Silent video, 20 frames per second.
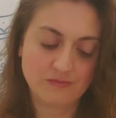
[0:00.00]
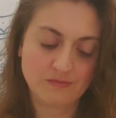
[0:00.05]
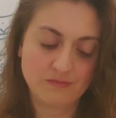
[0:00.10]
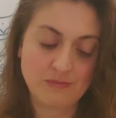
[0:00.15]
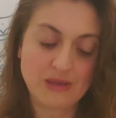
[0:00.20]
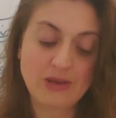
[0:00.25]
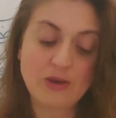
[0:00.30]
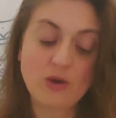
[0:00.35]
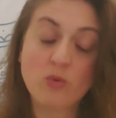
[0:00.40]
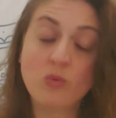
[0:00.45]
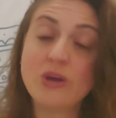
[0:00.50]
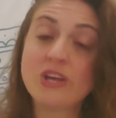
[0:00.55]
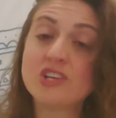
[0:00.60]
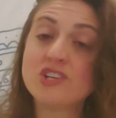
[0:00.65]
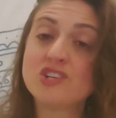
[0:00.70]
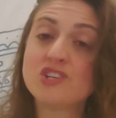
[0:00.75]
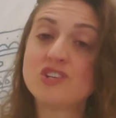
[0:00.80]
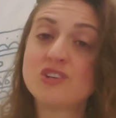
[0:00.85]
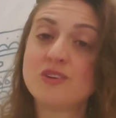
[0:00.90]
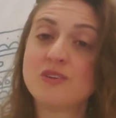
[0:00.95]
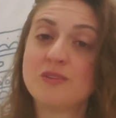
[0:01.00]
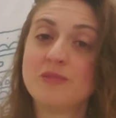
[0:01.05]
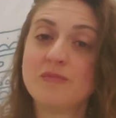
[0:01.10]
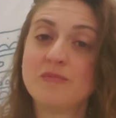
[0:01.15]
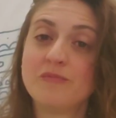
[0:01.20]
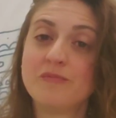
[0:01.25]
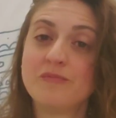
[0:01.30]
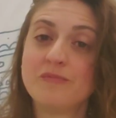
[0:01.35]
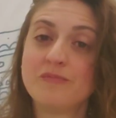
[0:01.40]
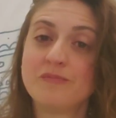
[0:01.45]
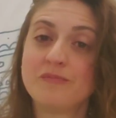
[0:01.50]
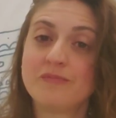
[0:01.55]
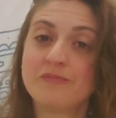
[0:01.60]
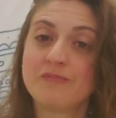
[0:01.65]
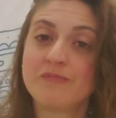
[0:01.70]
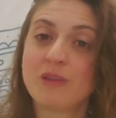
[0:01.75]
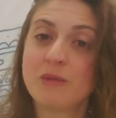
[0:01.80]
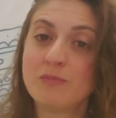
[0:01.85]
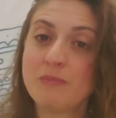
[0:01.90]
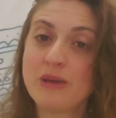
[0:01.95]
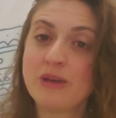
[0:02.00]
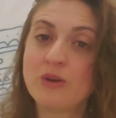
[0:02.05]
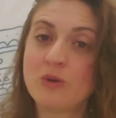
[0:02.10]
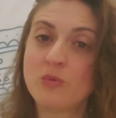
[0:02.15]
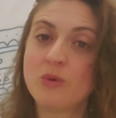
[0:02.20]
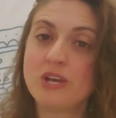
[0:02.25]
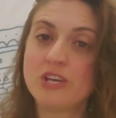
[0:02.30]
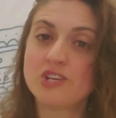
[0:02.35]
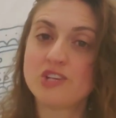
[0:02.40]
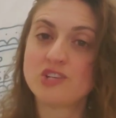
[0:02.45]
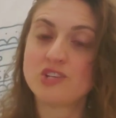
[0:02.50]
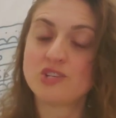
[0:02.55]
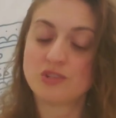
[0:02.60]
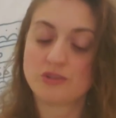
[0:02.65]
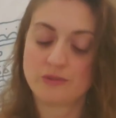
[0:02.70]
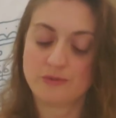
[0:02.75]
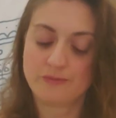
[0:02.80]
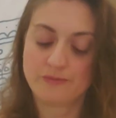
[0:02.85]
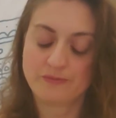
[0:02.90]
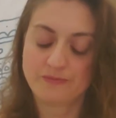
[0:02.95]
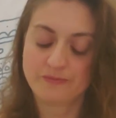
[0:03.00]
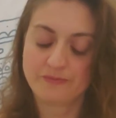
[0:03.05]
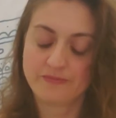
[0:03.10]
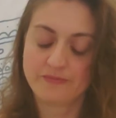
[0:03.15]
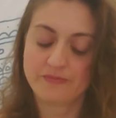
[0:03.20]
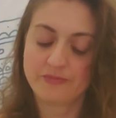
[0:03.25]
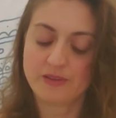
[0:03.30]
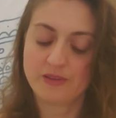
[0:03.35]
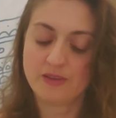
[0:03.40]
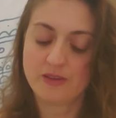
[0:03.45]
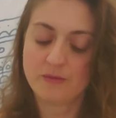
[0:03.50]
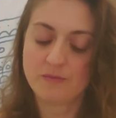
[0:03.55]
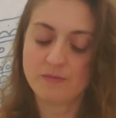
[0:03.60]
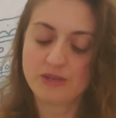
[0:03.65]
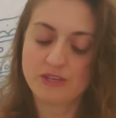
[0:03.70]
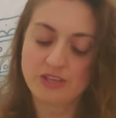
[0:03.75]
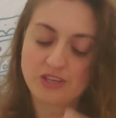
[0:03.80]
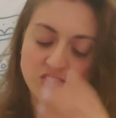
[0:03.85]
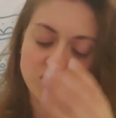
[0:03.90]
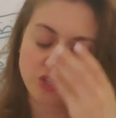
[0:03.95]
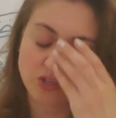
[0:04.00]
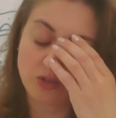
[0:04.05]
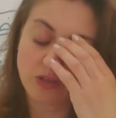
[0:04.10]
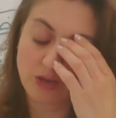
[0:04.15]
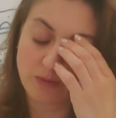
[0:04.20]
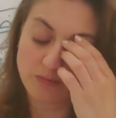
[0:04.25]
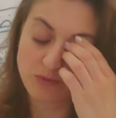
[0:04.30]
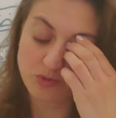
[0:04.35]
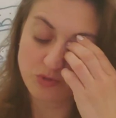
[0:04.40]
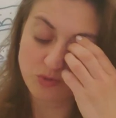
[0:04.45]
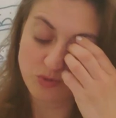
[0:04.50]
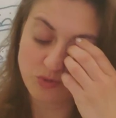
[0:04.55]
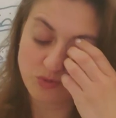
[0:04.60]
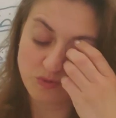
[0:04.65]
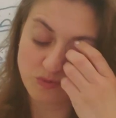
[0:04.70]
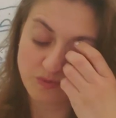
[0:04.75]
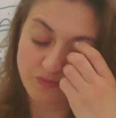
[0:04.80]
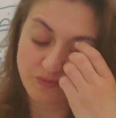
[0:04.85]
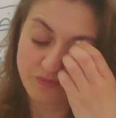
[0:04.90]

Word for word: Make a wish. Make a wish because it'll come true.